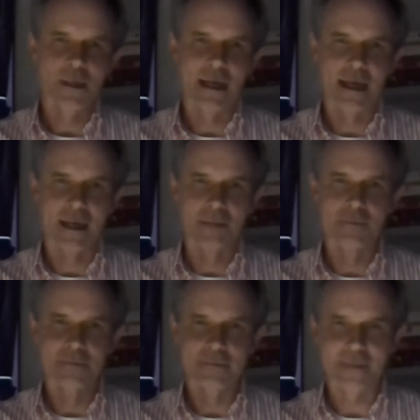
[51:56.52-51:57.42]

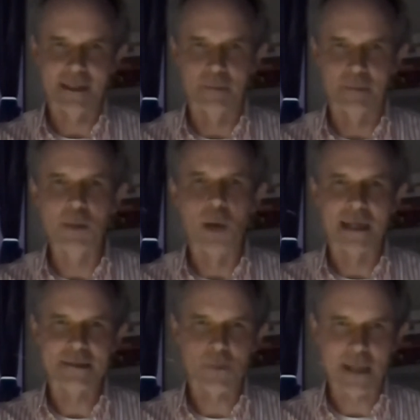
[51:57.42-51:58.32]
um, the big
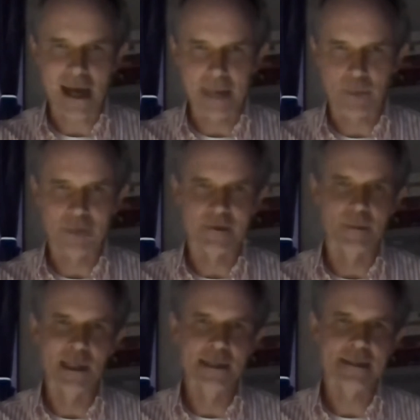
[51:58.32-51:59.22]
ones with high
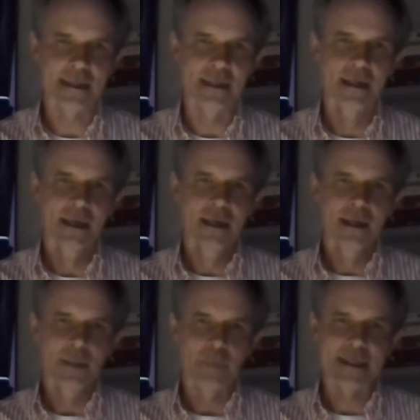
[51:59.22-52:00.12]
profitability,
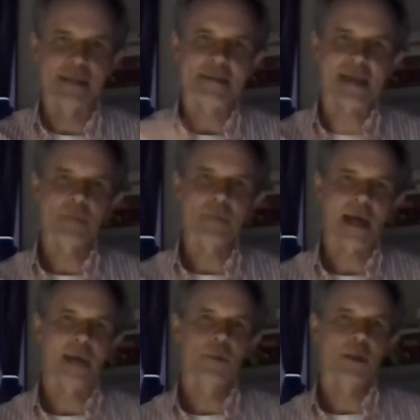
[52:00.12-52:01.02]
but at the same
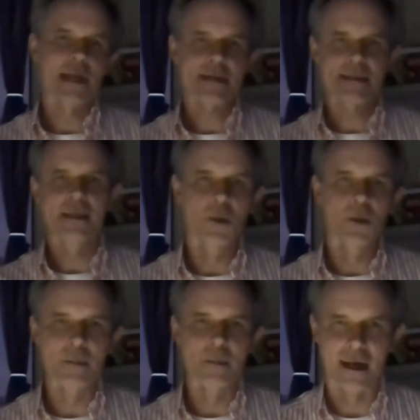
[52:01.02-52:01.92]
time, you can actually lower
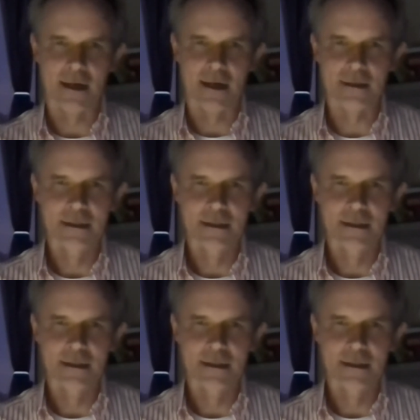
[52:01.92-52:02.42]
the bar